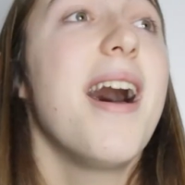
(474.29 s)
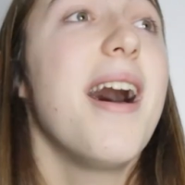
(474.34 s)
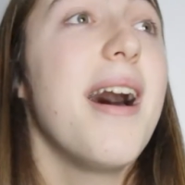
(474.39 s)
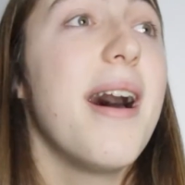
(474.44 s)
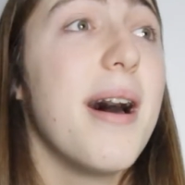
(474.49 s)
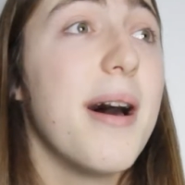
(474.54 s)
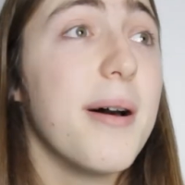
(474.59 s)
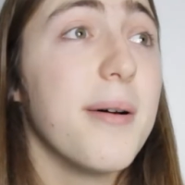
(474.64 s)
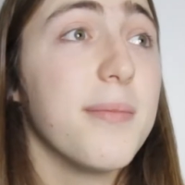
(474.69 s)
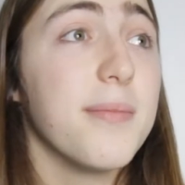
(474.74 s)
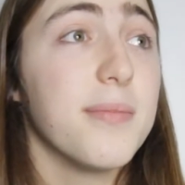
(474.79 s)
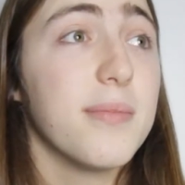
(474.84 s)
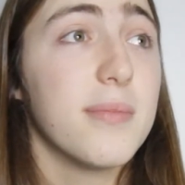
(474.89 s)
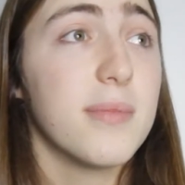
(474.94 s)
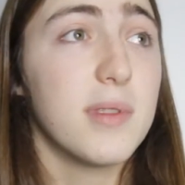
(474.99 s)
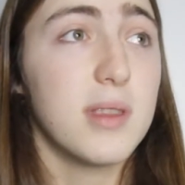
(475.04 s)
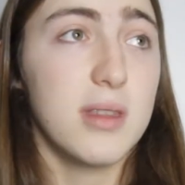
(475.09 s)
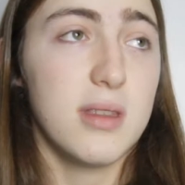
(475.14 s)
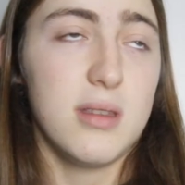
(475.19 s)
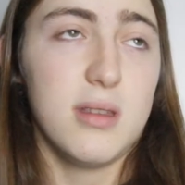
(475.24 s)
And
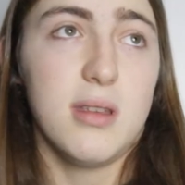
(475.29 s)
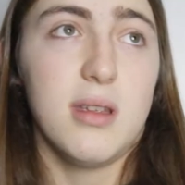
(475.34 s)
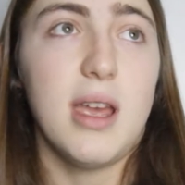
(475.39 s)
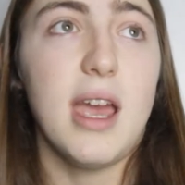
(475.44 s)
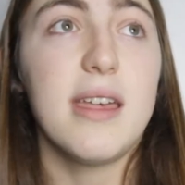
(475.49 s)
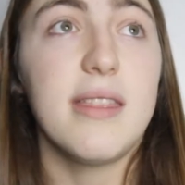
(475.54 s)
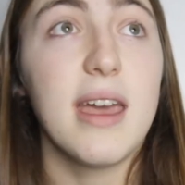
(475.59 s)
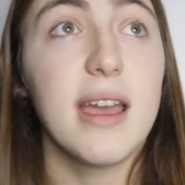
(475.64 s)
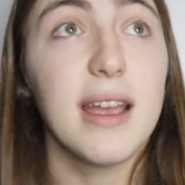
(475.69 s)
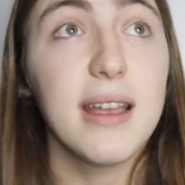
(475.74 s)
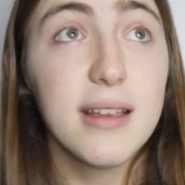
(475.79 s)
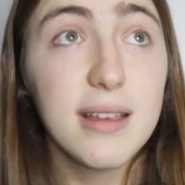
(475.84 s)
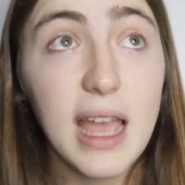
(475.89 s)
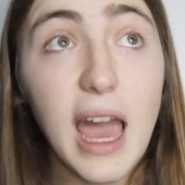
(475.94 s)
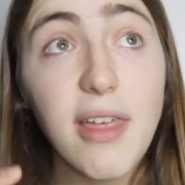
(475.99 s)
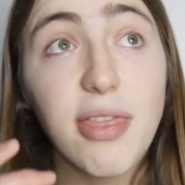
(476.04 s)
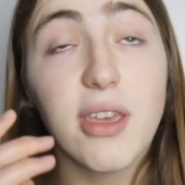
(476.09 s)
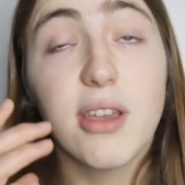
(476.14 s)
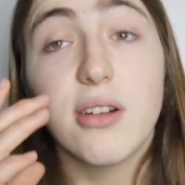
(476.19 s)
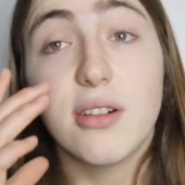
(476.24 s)
that
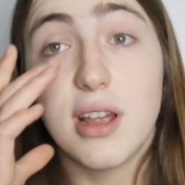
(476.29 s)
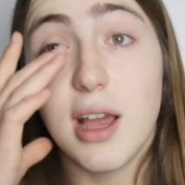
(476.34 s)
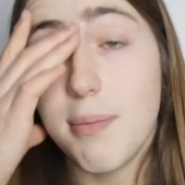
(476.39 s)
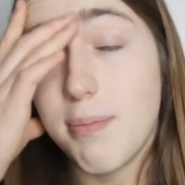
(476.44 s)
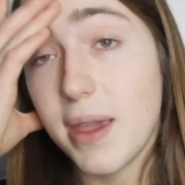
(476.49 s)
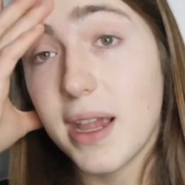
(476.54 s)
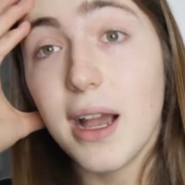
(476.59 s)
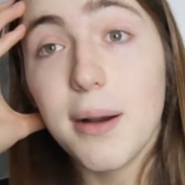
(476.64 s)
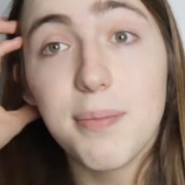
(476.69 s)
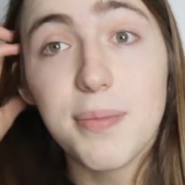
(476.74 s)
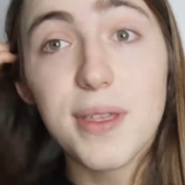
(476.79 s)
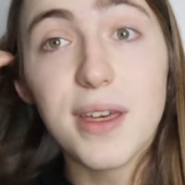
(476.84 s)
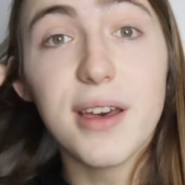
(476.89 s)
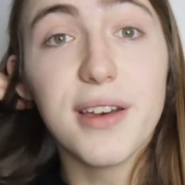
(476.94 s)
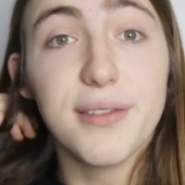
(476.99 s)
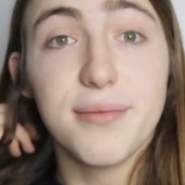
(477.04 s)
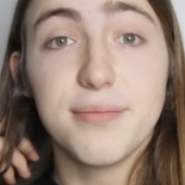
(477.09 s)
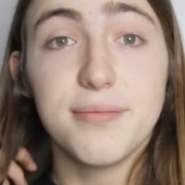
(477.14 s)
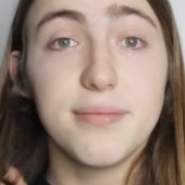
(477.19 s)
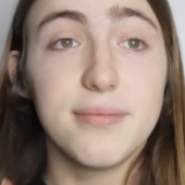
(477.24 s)
Kathy could come pick up
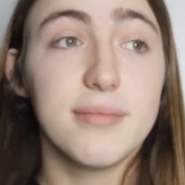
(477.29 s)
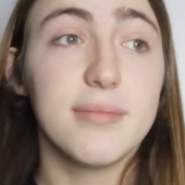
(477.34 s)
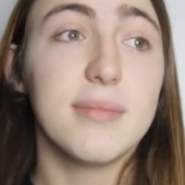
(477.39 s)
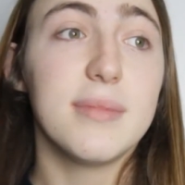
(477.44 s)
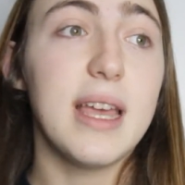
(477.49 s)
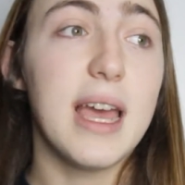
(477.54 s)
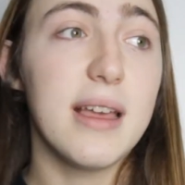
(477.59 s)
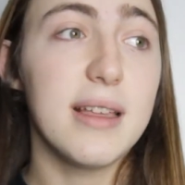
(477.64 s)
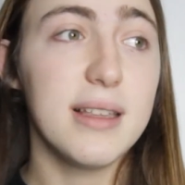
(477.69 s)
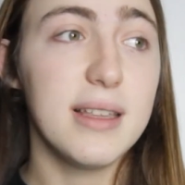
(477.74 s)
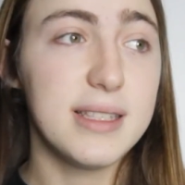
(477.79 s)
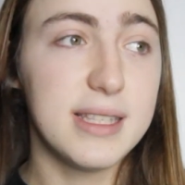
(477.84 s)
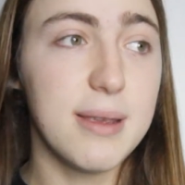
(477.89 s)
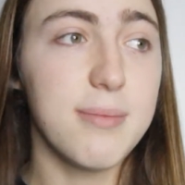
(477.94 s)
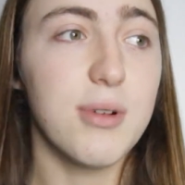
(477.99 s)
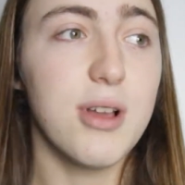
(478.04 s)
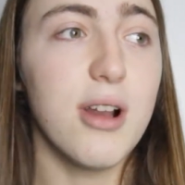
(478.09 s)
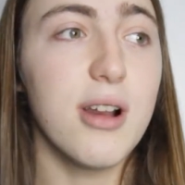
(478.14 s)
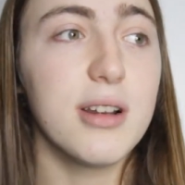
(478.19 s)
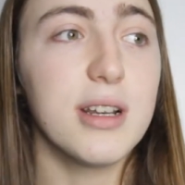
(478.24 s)
the
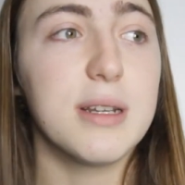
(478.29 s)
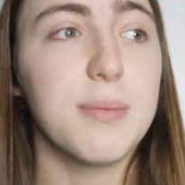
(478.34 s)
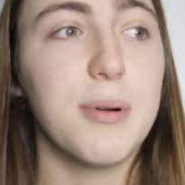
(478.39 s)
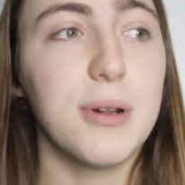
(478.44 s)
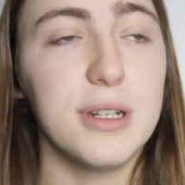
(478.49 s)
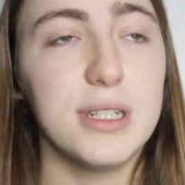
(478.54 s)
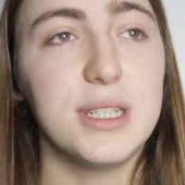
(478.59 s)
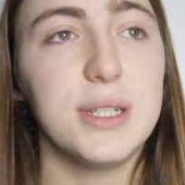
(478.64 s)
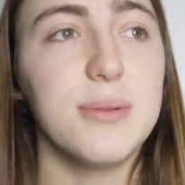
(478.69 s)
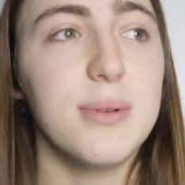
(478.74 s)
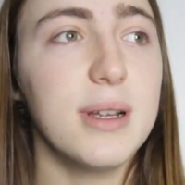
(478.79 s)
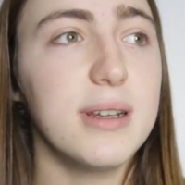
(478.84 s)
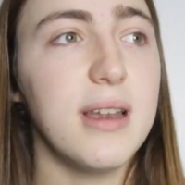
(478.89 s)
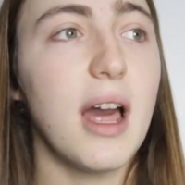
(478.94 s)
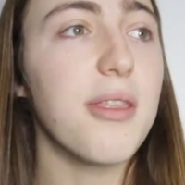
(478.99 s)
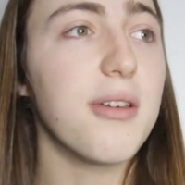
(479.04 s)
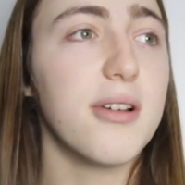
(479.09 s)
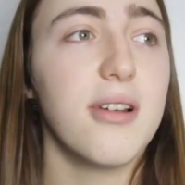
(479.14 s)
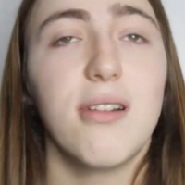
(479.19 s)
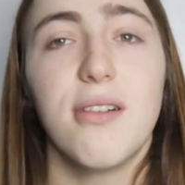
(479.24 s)
SIM card to put into
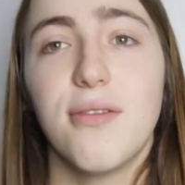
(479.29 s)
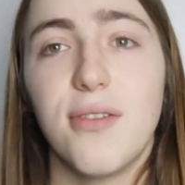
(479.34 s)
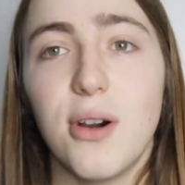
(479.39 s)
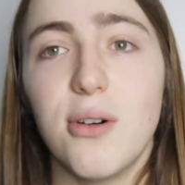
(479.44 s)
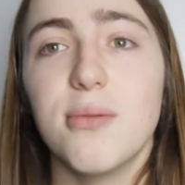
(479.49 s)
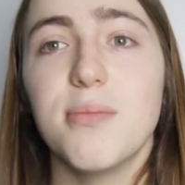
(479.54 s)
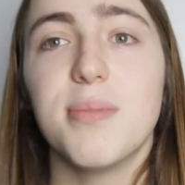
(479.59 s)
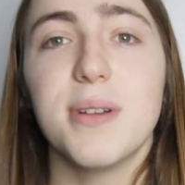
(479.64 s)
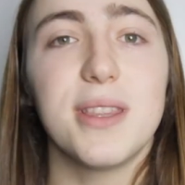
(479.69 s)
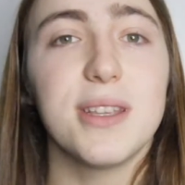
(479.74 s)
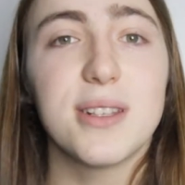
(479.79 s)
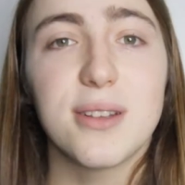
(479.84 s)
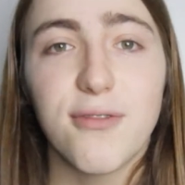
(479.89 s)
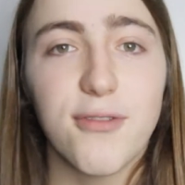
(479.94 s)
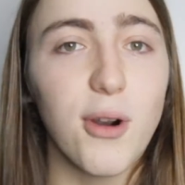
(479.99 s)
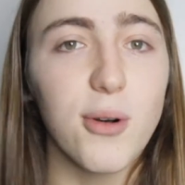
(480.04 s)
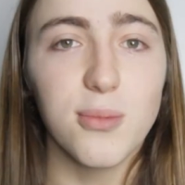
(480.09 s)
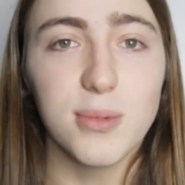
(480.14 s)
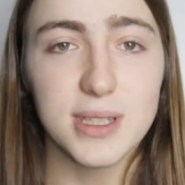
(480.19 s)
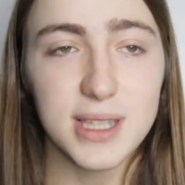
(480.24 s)
another phone, but this
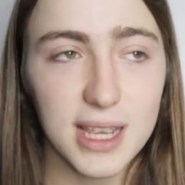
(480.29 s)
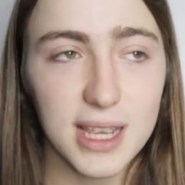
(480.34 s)
phone was